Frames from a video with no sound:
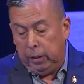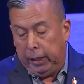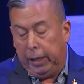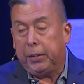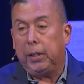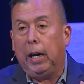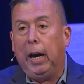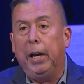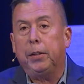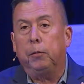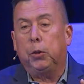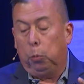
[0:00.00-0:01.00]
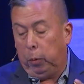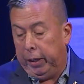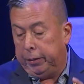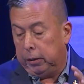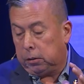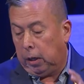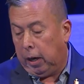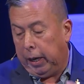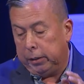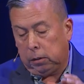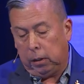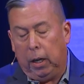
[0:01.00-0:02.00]
and to guide them to witness
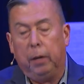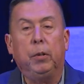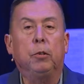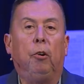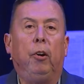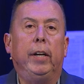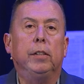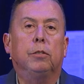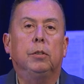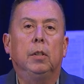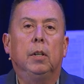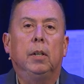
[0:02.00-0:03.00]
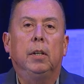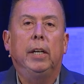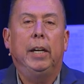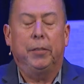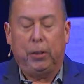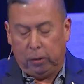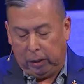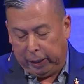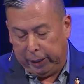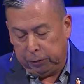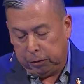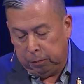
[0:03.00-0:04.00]
God's love and grace in their
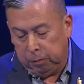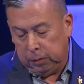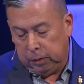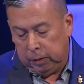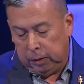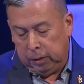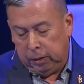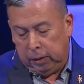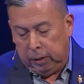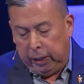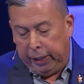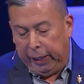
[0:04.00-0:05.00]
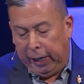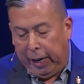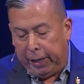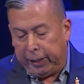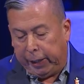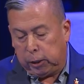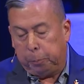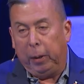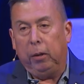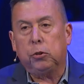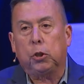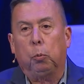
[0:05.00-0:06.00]
lives. And he added, I
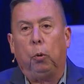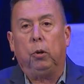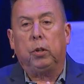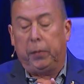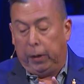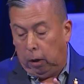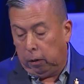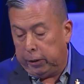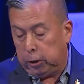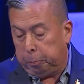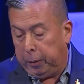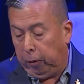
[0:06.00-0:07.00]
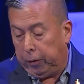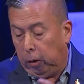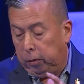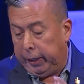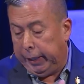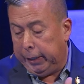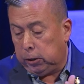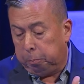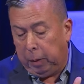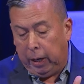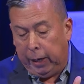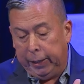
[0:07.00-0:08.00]
experienced the work of the Holy Spirit who leads
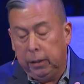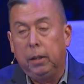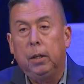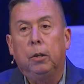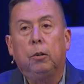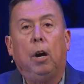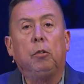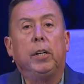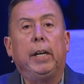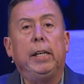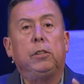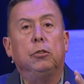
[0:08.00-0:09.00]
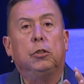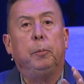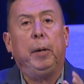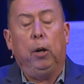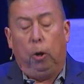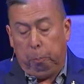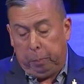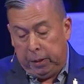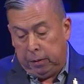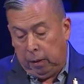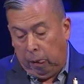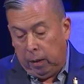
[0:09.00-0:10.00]
my congregations to be
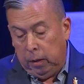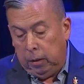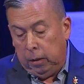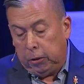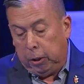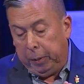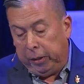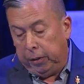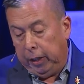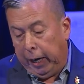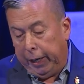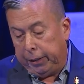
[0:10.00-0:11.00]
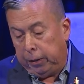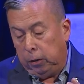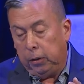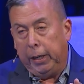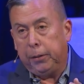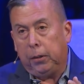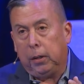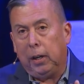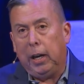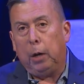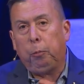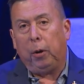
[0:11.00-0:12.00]
open, to be united, and to
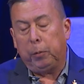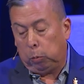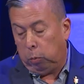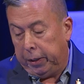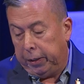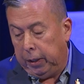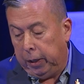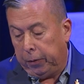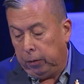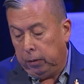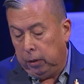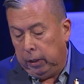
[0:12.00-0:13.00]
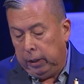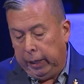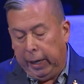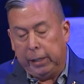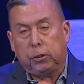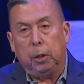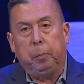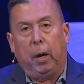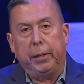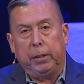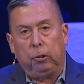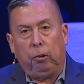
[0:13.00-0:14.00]
collaborate with another as the
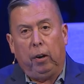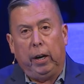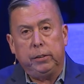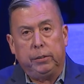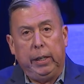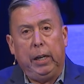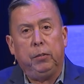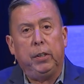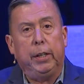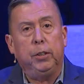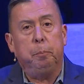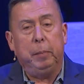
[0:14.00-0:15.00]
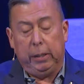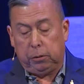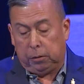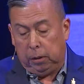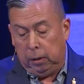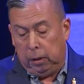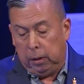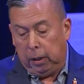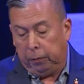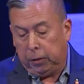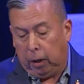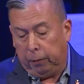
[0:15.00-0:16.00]
body of Christ, even in the midst
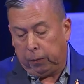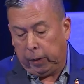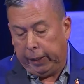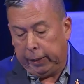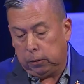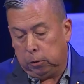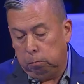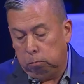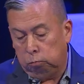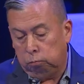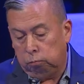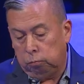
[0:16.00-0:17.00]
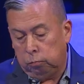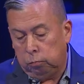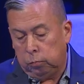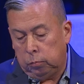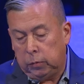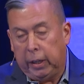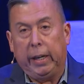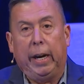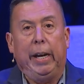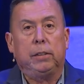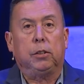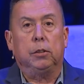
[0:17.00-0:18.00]
of conflicts. And I
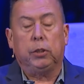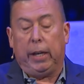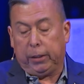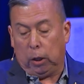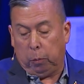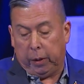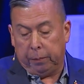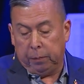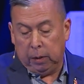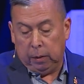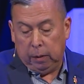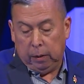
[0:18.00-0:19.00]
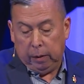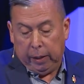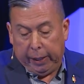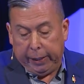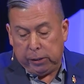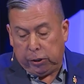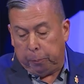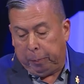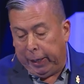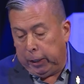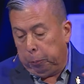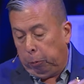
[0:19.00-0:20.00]
asked the second one, and he said,
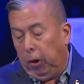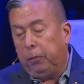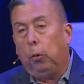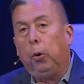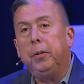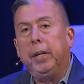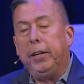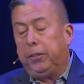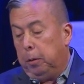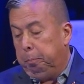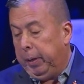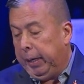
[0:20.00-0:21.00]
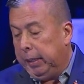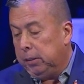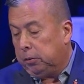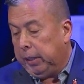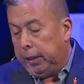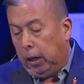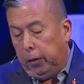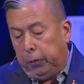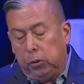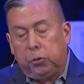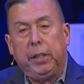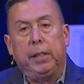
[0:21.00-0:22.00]
being approved for ordination means that
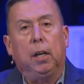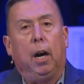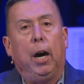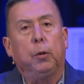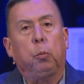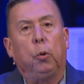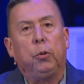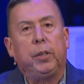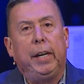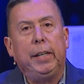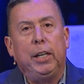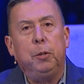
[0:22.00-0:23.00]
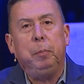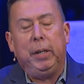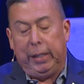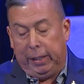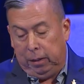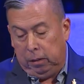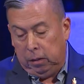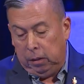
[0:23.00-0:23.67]
others see God working in me